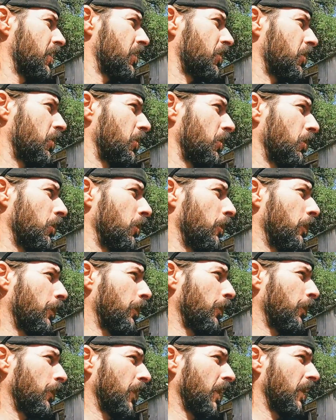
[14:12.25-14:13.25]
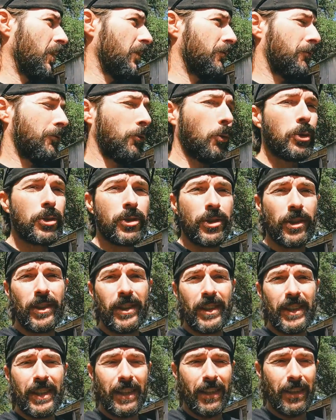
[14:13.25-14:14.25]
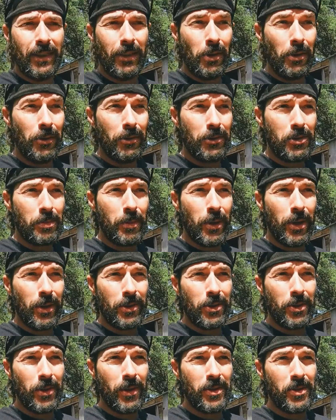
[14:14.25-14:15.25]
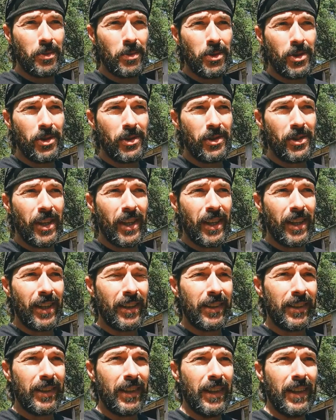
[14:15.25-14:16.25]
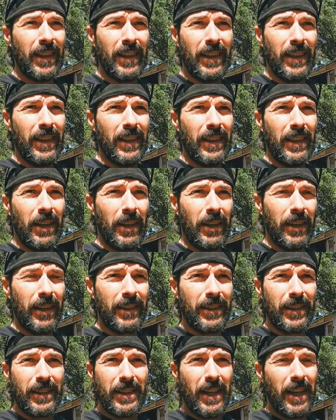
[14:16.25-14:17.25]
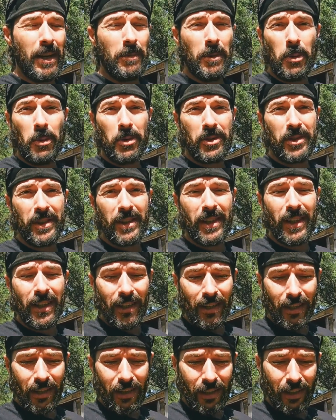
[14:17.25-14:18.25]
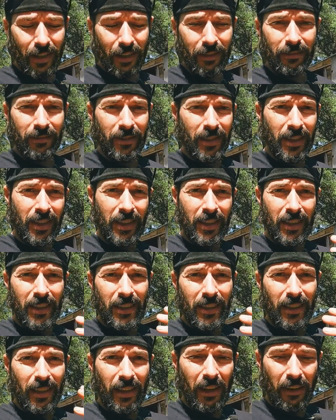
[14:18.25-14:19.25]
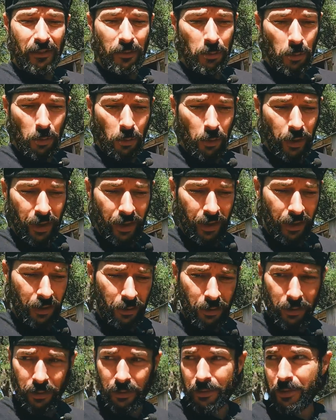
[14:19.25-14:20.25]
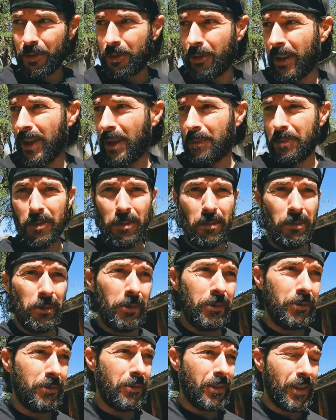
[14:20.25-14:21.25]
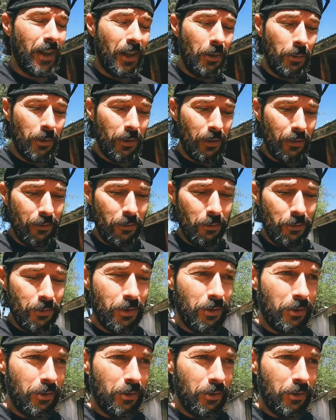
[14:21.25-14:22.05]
So unfortunately, all the spare transmissions I had, at the time I wasn't needing, and I gave them away or scrapped them or just got rid of them.